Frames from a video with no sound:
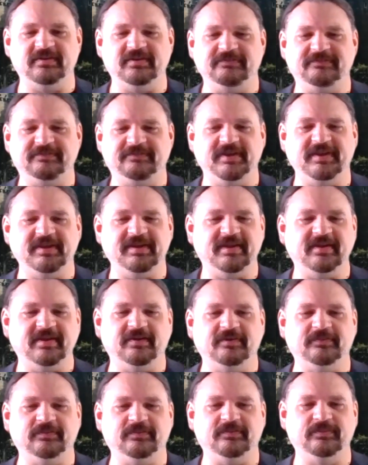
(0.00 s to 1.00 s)
find
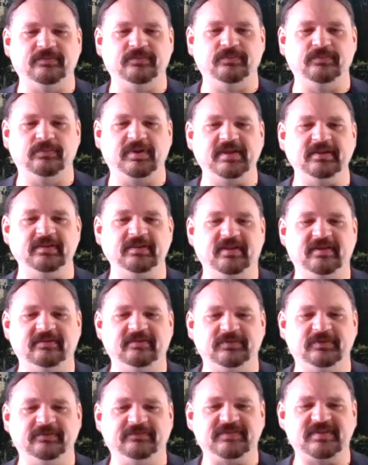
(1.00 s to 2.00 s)
out what
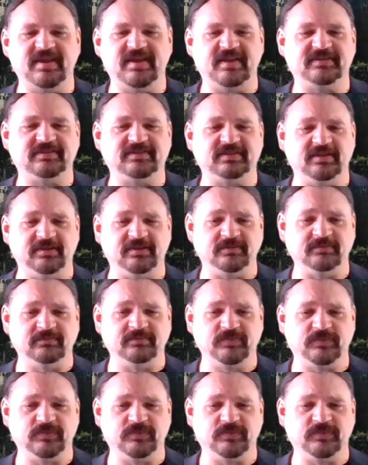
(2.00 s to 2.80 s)
level of testing